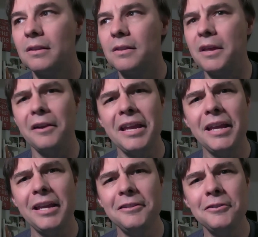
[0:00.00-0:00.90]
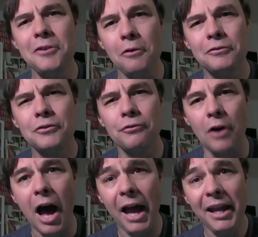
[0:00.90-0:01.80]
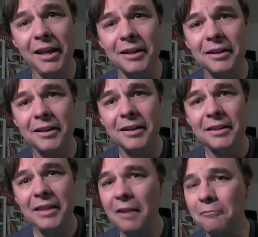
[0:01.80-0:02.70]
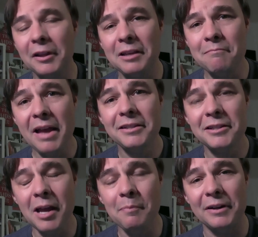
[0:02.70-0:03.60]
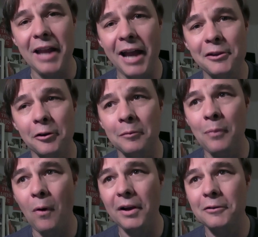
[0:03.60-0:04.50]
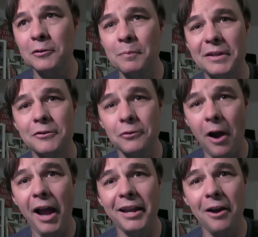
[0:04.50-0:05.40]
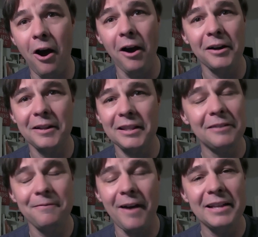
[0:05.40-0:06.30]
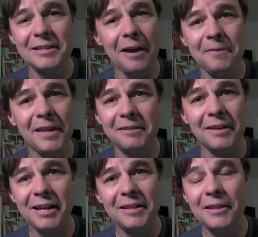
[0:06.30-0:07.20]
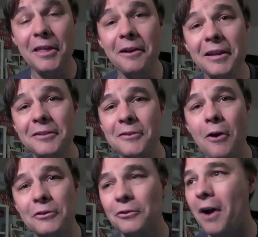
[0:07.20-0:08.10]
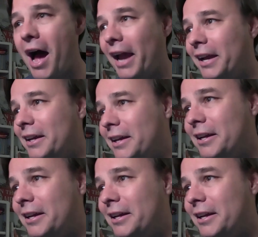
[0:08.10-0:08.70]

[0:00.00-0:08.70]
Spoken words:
There is no try? That really messes up a 9-year-old boy who's been trying hard and then finds out that there is no try.